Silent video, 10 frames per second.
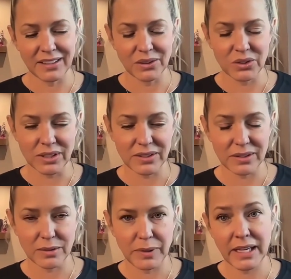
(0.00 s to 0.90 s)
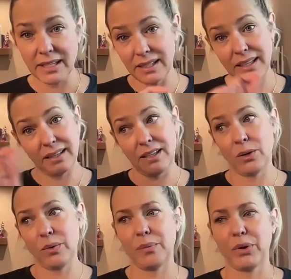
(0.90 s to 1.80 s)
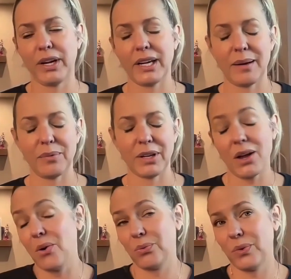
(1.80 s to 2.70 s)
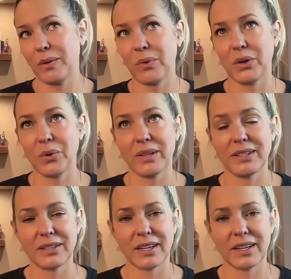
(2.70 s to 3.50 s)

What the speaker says: just because when they bring it up, you're like, oh, well, I wonder what's going to